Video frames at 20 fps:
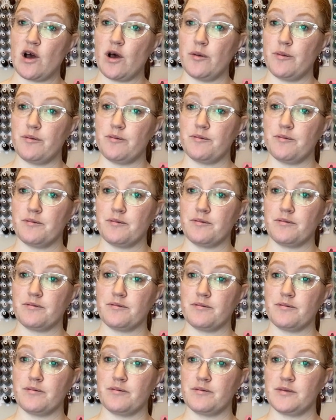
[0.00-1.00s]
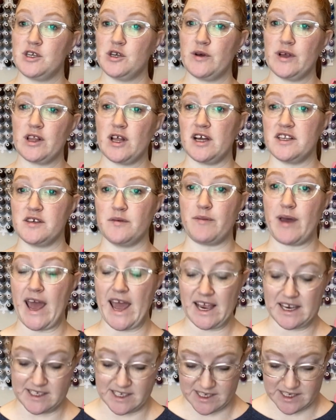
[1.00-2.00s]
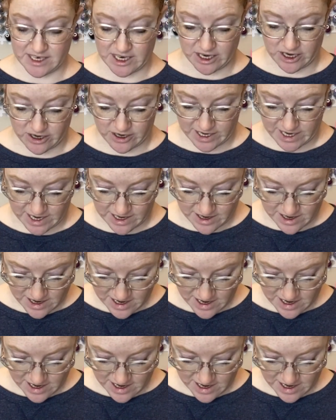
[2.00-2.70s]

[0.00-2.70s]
lots of bags this year.